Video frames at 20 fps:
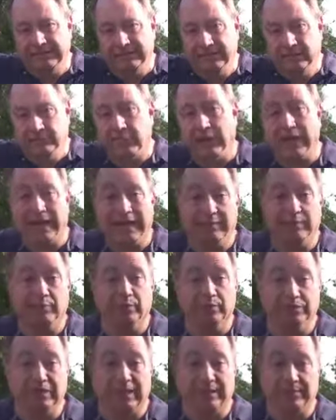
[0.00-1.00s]
buying
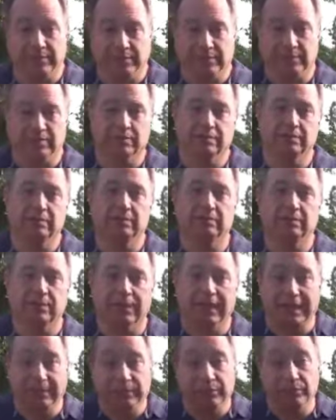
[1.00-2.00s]
perceptions
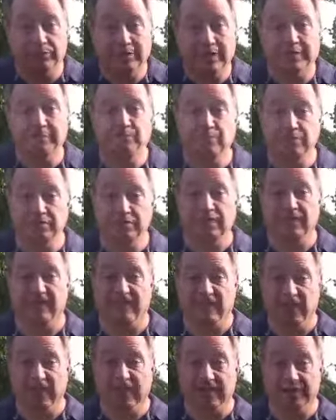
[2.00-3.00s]
of
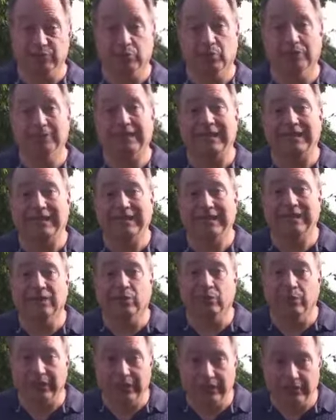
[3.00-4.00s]
us, what they think
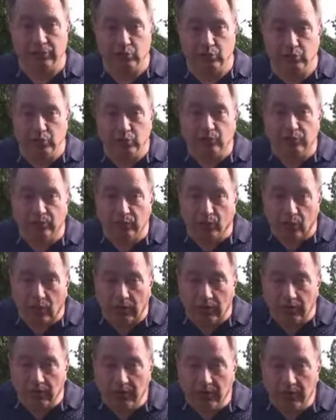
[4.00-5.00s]
we can do for
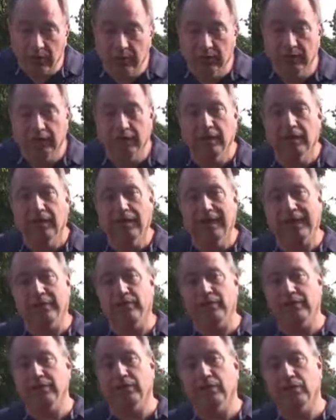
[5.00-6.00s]
them. And
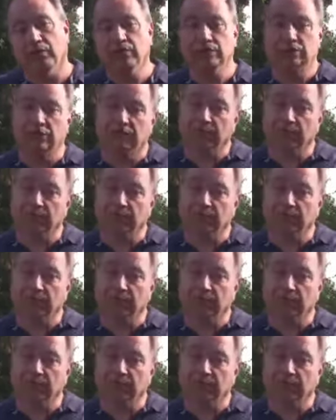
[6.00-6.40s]
we know some